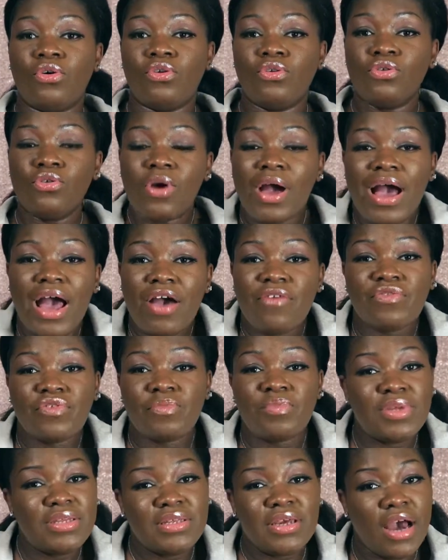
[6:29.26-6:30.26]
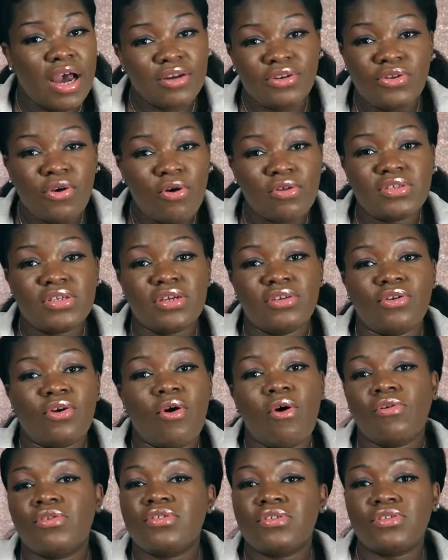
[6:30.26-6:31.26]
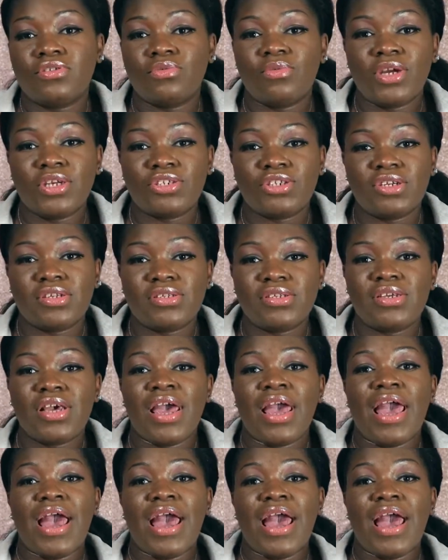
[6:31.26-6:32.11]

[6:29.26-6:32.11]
you have to be the adult in all situations,